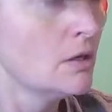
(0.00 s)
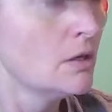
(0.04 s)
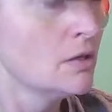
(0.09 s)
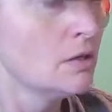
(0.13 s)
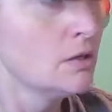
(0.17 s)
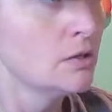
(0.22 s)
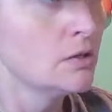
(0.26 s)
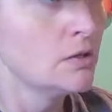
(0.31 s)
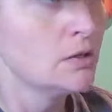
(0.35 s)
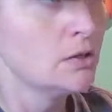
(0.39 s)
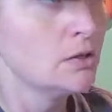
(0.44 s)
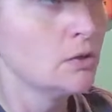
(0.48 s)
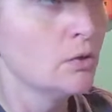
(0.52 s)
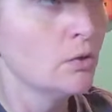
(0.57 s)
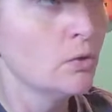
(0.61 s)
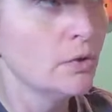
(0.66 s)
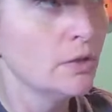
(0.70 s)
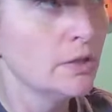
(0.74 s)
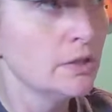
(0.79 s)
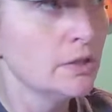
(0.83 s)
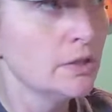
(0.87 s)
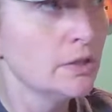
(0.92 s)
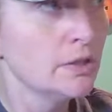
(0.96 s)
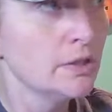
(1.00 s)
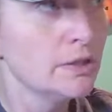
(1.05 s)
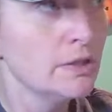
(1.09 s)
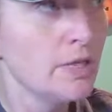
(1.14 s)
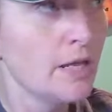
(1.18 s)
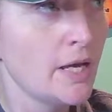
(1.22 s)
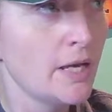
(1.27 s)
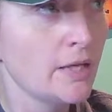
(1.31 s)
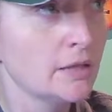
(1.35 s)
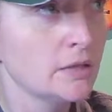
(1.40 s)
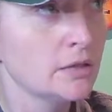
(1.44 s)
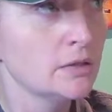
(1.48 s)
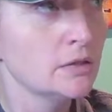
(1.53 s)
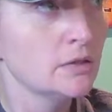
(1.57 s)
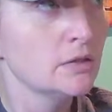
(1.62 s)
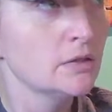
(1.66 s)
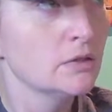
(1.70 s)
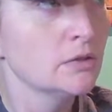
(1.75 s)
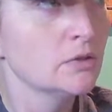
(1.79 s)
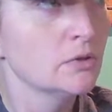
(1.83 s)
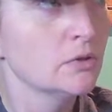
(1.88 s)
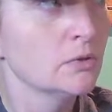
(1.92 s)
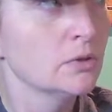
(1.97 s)
source, the text
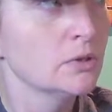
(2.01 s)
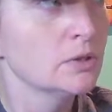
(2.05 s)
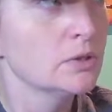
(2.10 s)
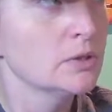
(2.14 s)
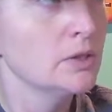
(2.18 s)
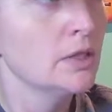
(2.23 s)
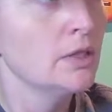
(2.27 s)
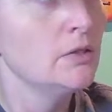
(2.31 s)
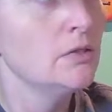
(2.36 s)
source that you